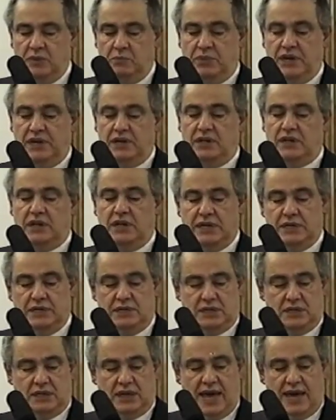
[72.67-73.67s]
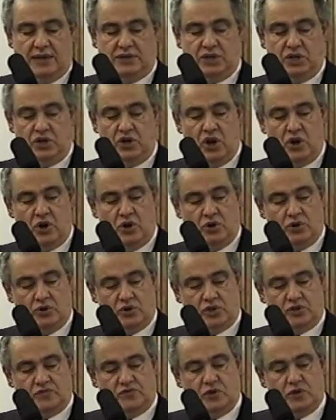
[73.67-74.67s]
Bill Clinton had a
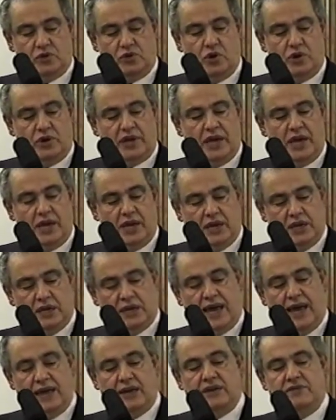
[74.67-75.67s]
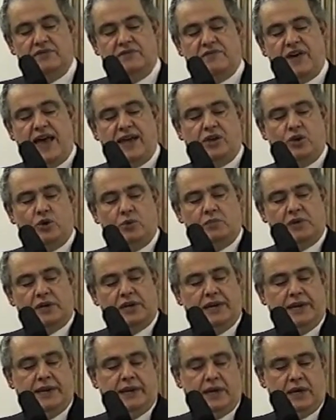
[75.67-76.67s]
nose for cocaine like a vacuum
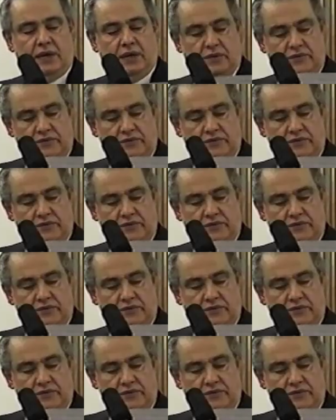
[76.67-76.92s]
cleaner.